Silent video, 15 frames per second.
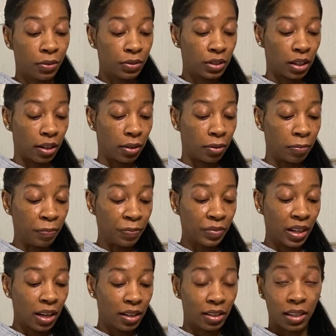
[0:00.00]
So
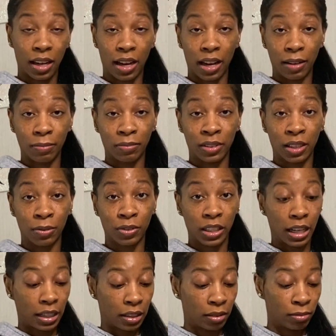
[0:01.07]
yeah, definitely
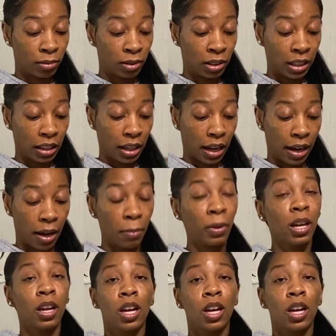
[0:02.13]
gotta look at the app.